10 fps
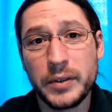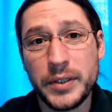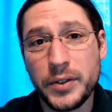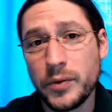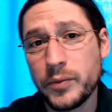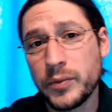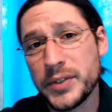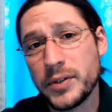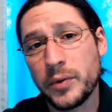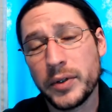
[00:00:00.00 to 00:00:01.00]
Let's
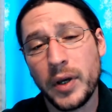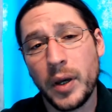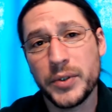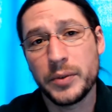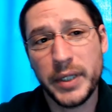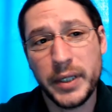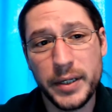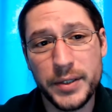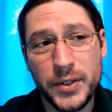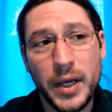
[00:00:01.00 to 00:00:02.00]
start with adoption
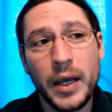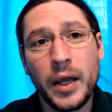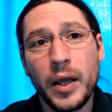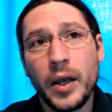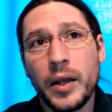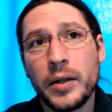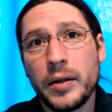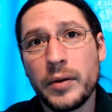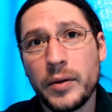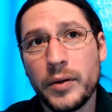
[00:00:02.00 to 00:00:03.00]
because
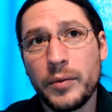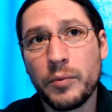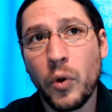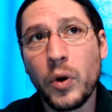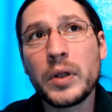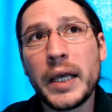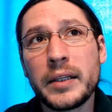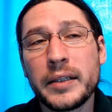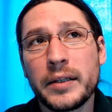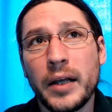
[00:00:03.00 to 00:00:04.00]
more
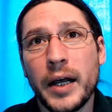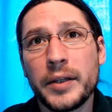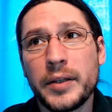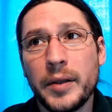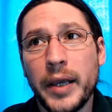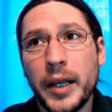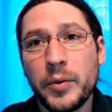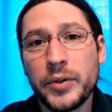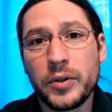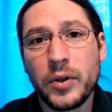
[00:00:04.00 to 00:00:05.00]
likely than not, the animal
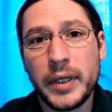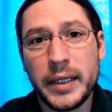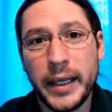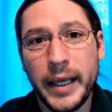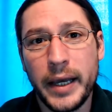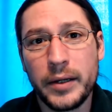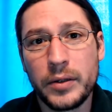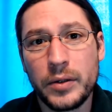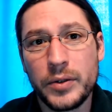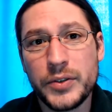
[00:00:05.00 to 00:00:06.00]
that you're looking to get,
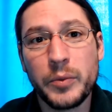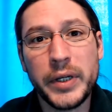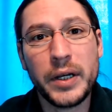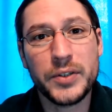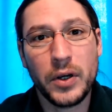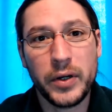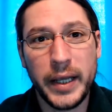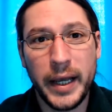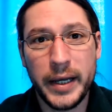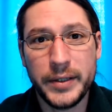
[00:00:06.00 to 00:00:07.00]
somebody else already
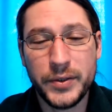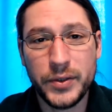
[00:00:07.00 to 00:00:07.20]
has.